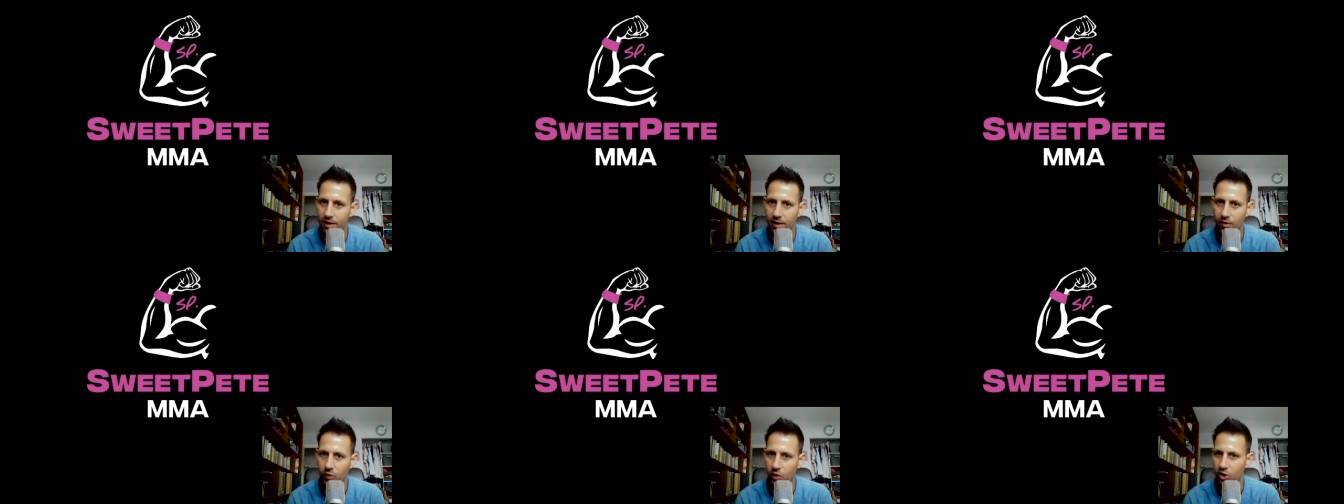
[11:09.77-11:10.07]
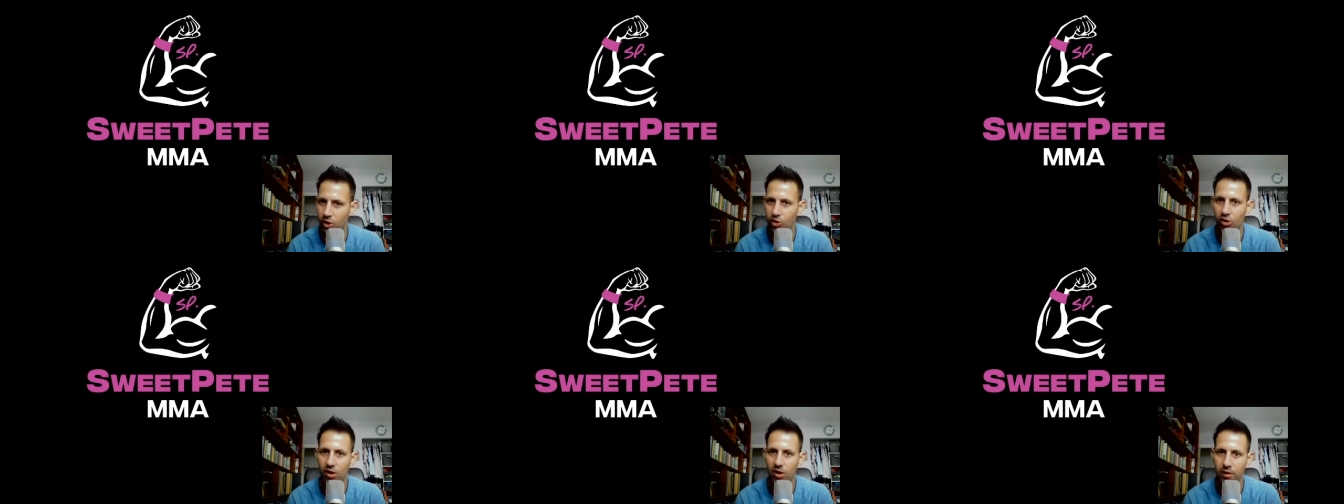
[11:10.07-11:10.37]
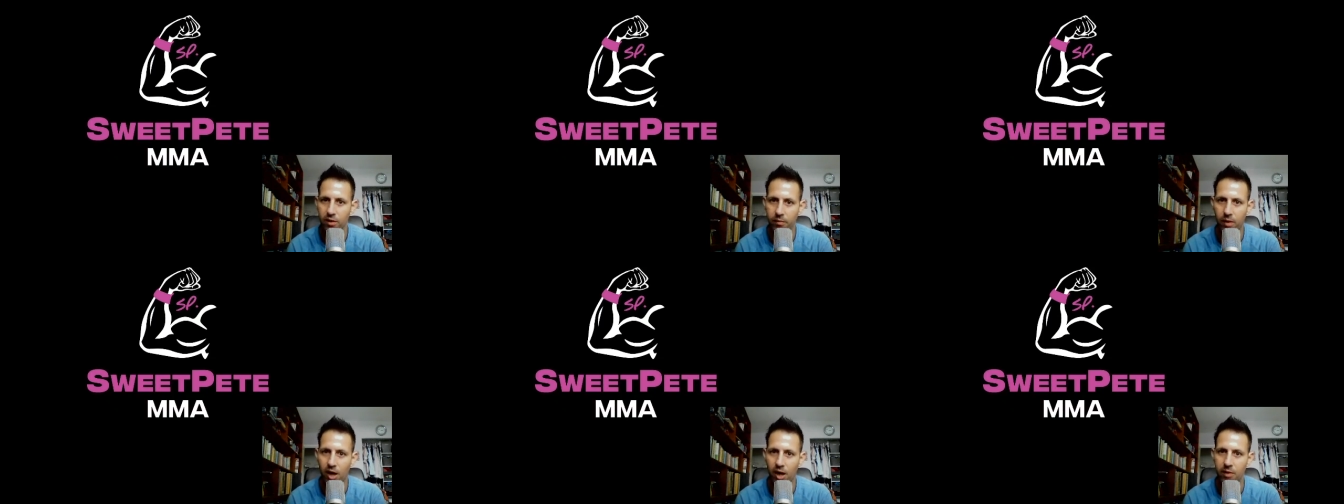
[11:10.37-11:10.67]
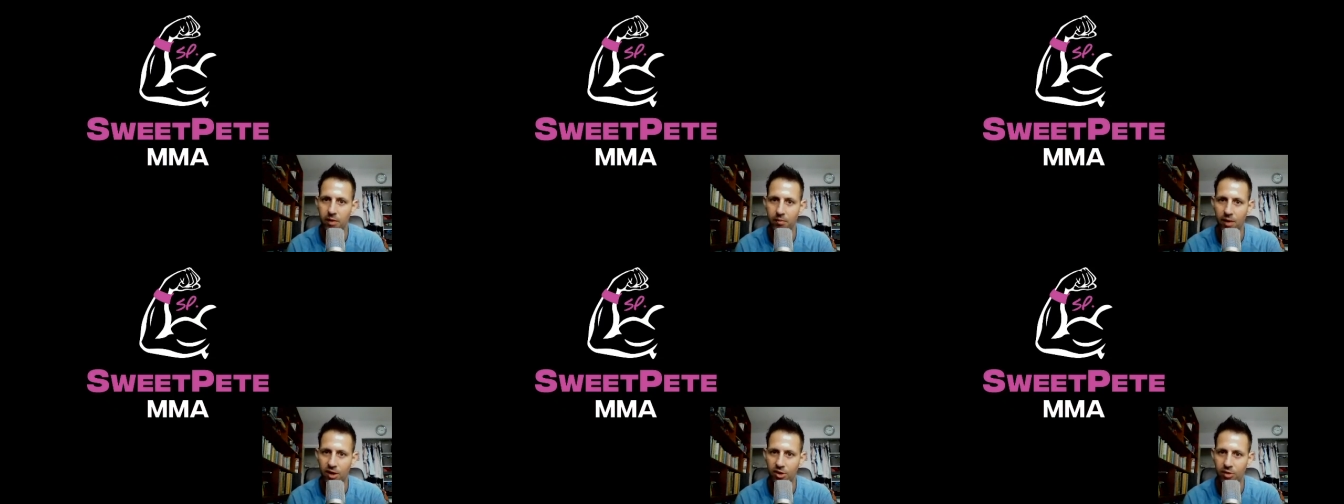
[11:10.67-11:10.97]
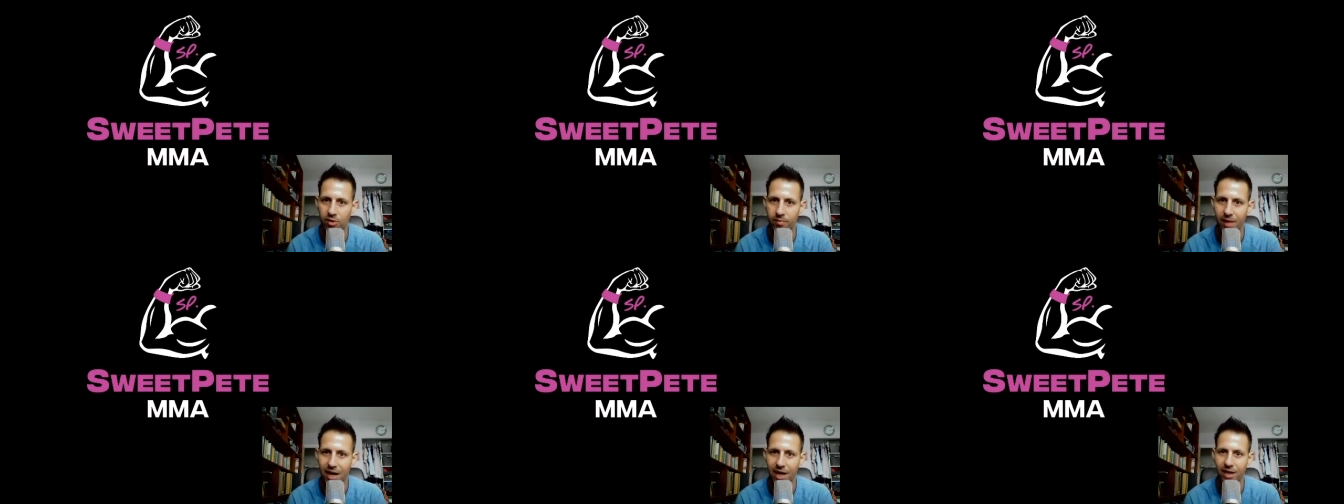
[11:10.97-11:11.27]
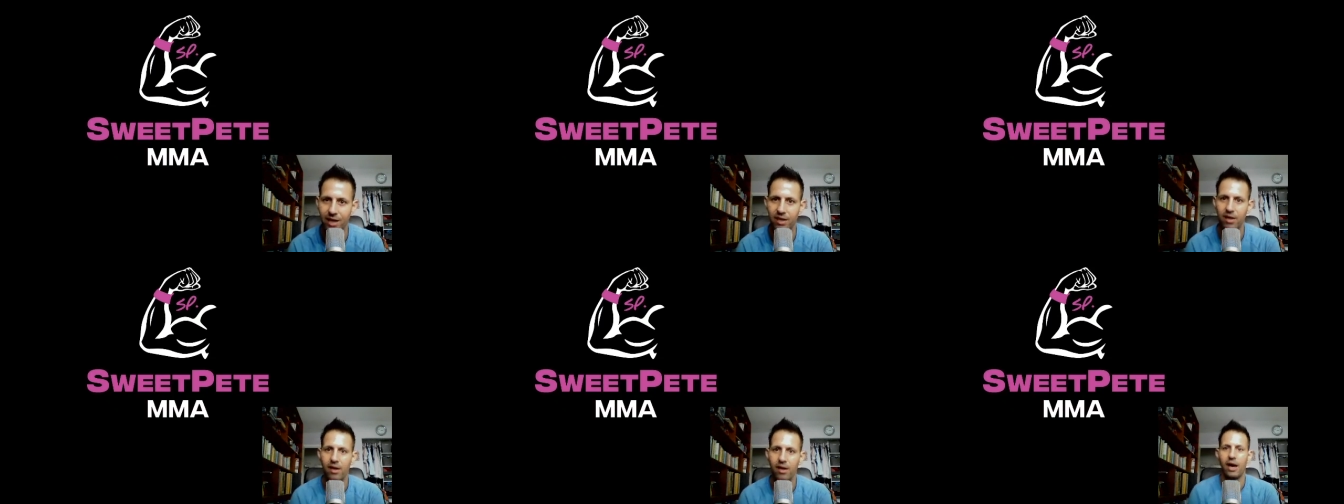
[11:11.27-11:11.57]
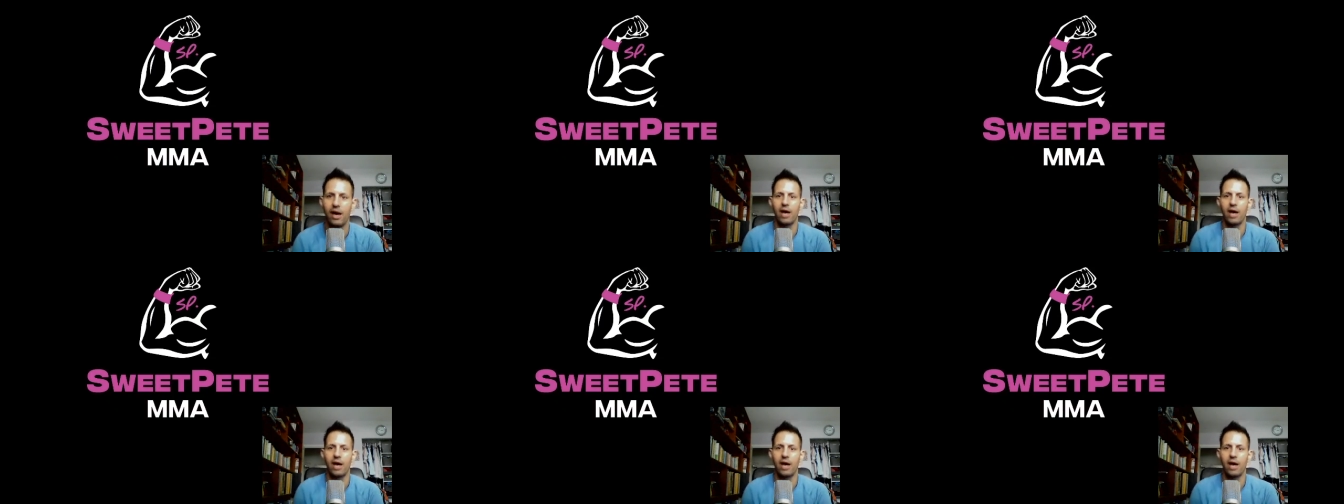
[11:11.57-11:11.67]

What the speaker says: When you're on the bottom, on your back, I